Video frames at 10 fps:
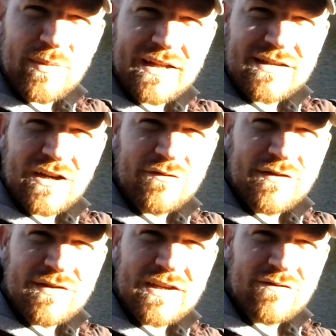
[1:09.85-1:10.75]
there about 10 or
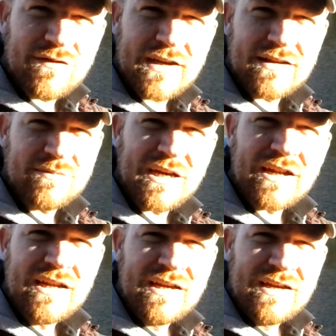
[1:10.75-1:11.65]
15 feet. It's
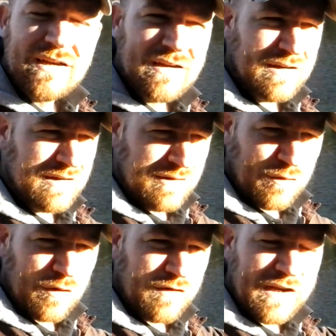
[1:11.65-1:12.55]
about
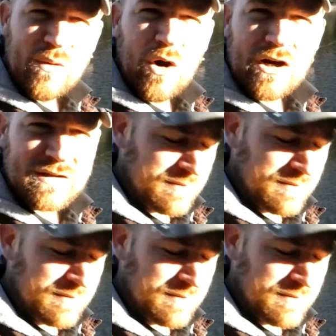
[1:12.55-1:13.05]
4 feet of water,